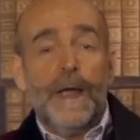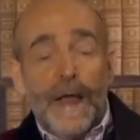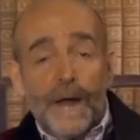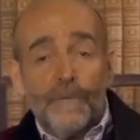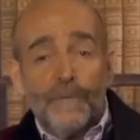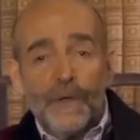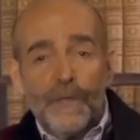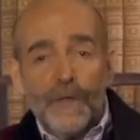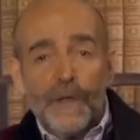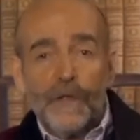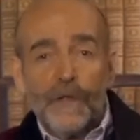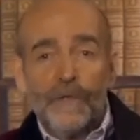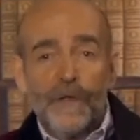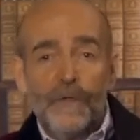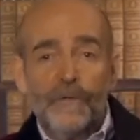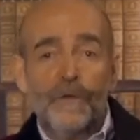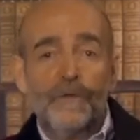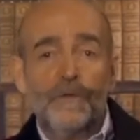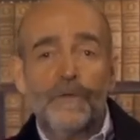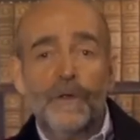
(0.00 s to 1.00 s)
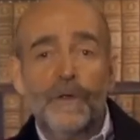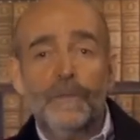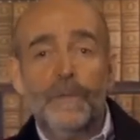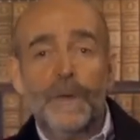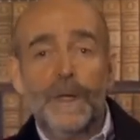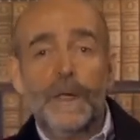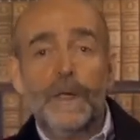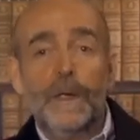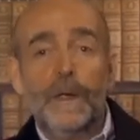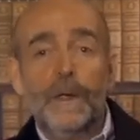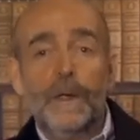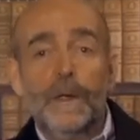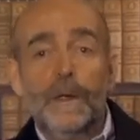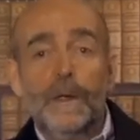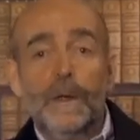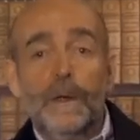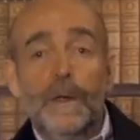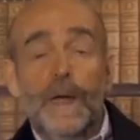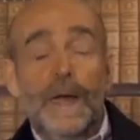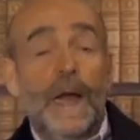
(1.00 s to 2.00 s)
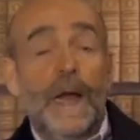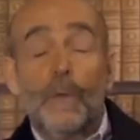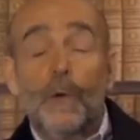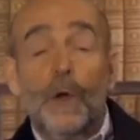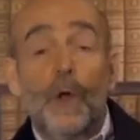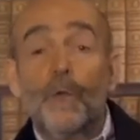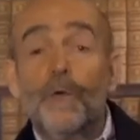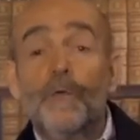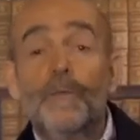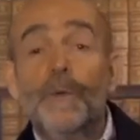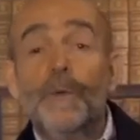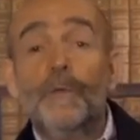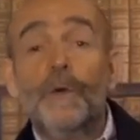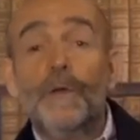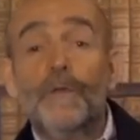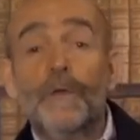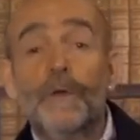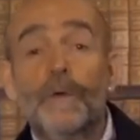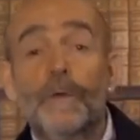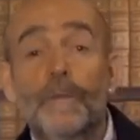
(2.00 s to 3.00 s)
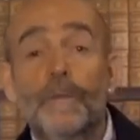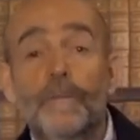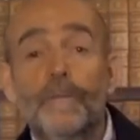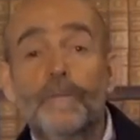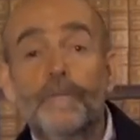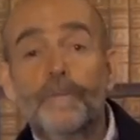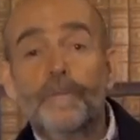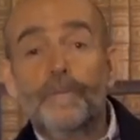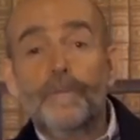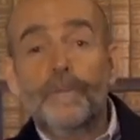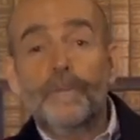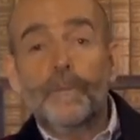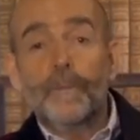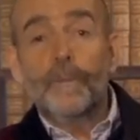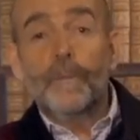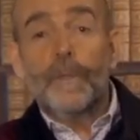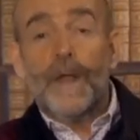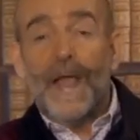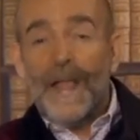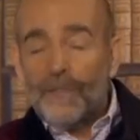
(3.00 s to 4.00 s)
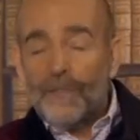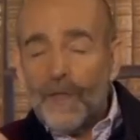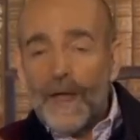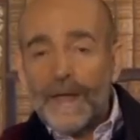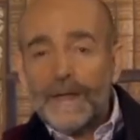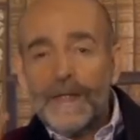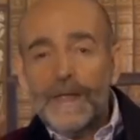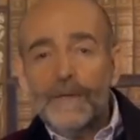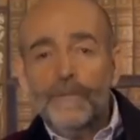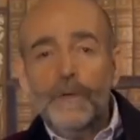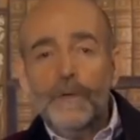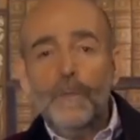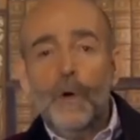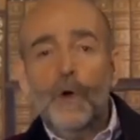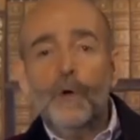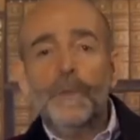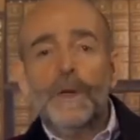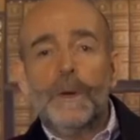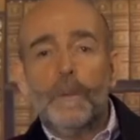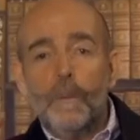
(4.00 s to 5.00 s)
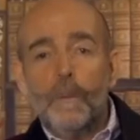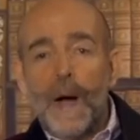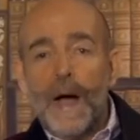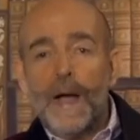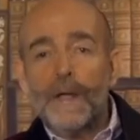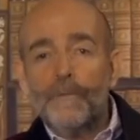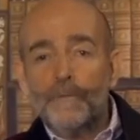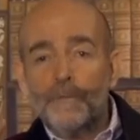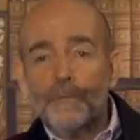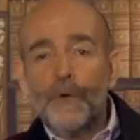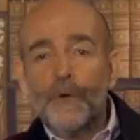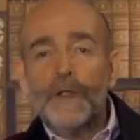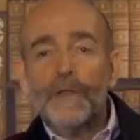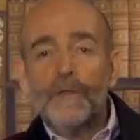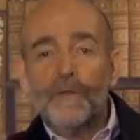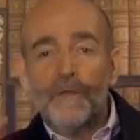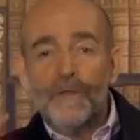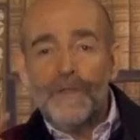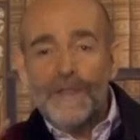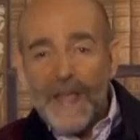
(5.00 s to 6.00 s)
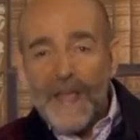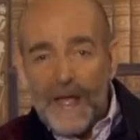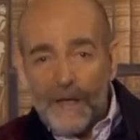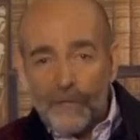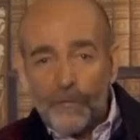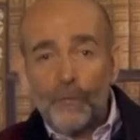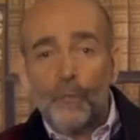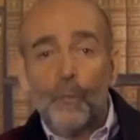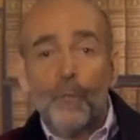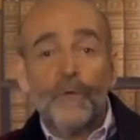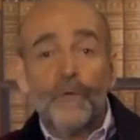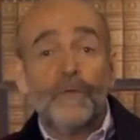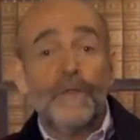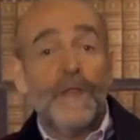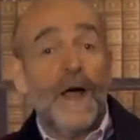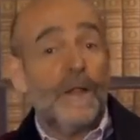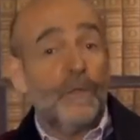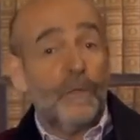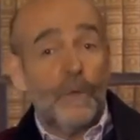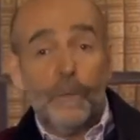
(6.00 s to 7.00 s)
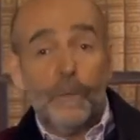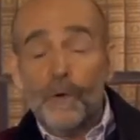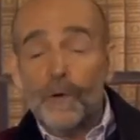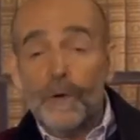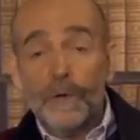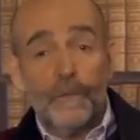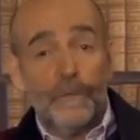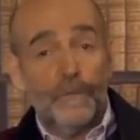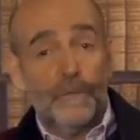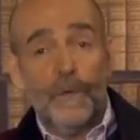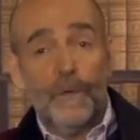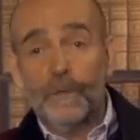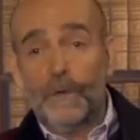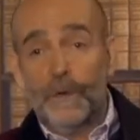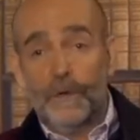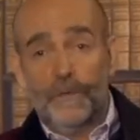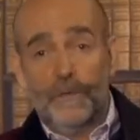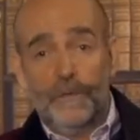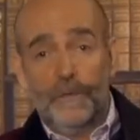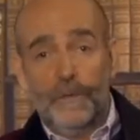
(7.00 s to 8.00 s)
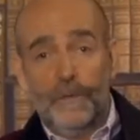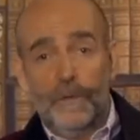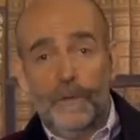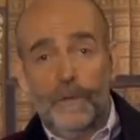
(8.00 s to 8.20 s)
everything is as it should be, and I will always be with you. At that given moment, my friend's death was not the point of focus.